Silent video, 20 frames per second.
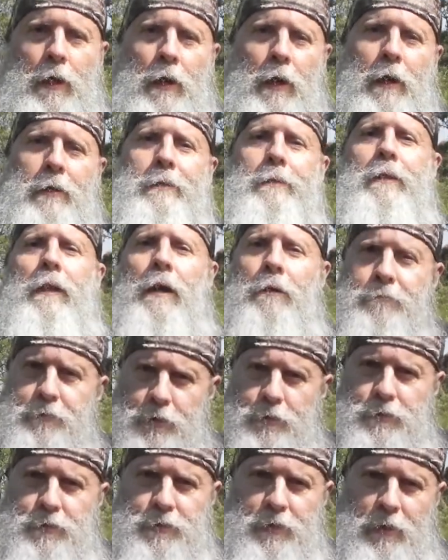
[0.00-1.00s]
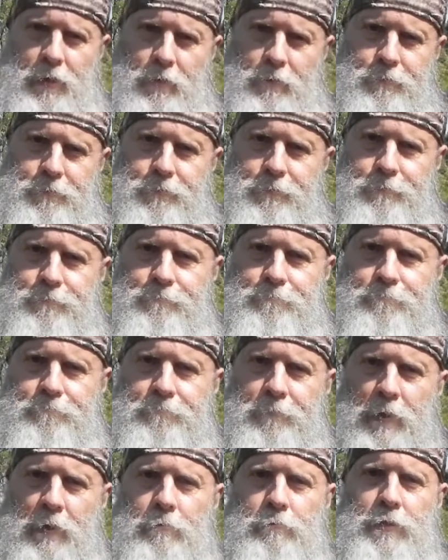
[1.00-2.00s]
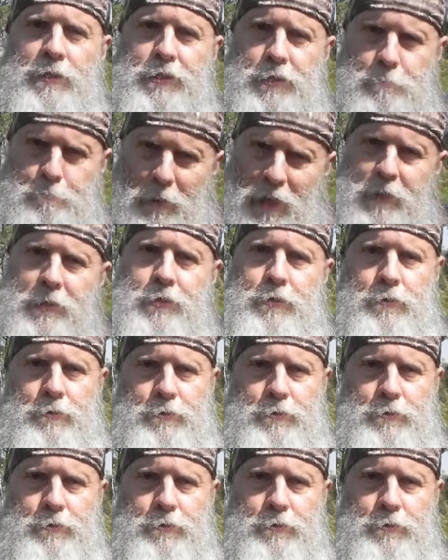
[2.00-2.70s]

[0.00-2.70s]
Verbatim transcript: Uh, love yourself, respect